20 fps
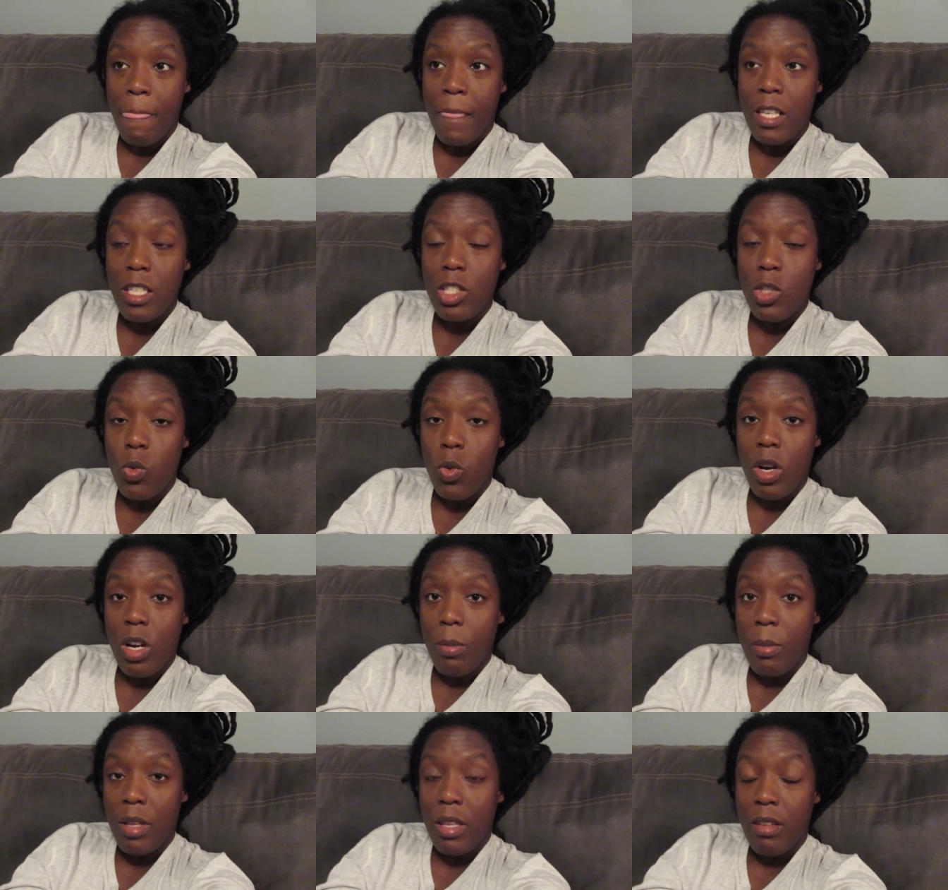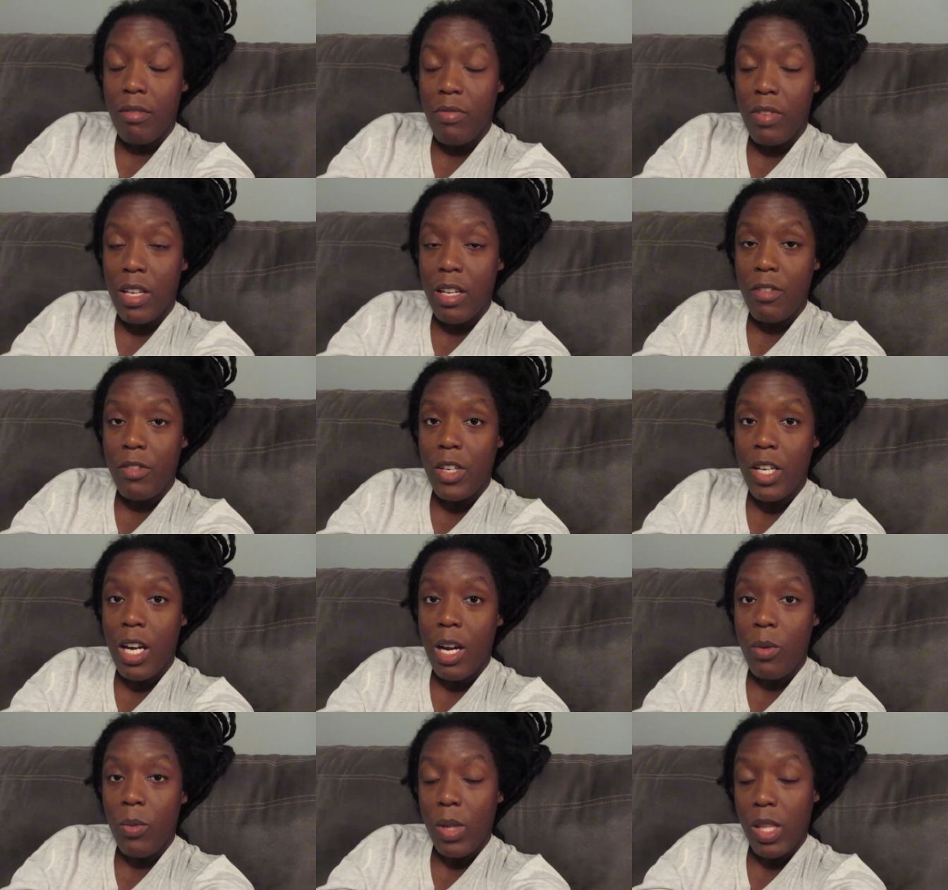It's the watermelon
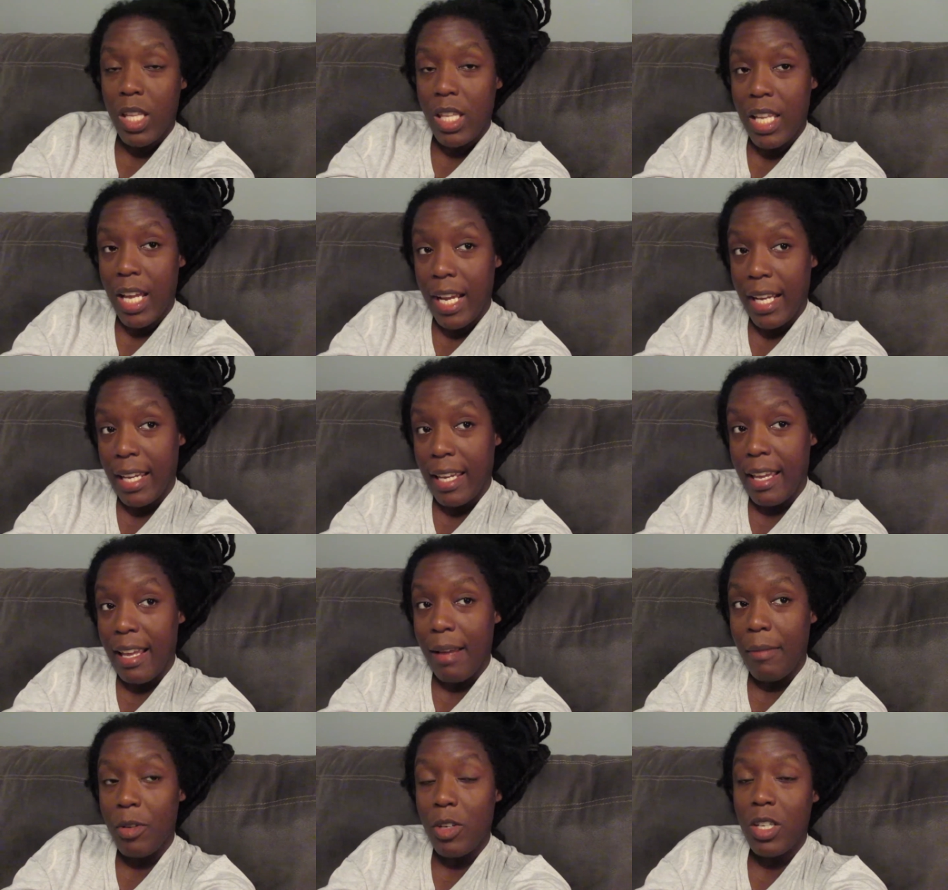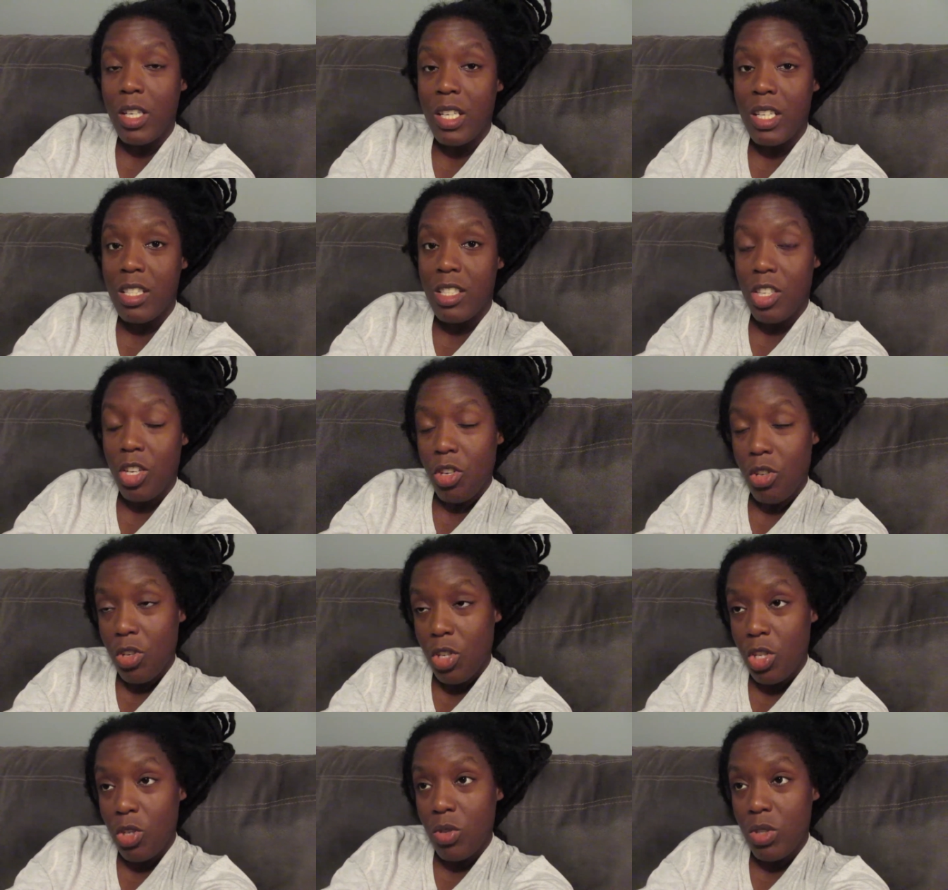flavor. I really like it. I'm going to
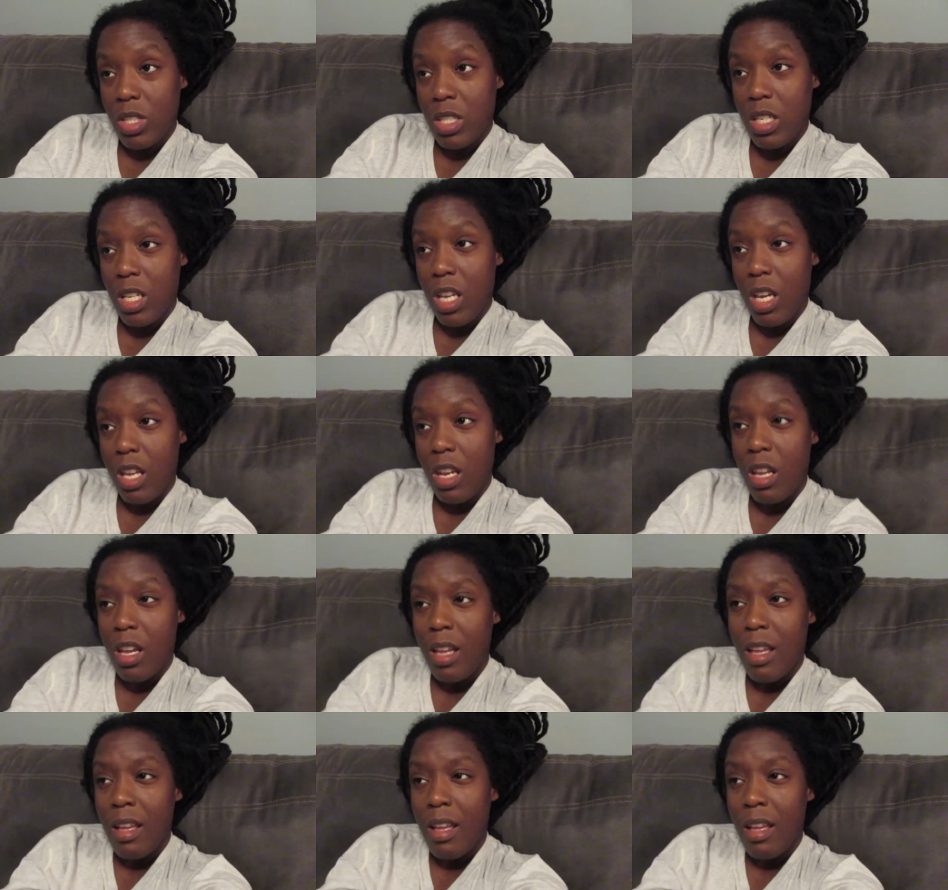continue using it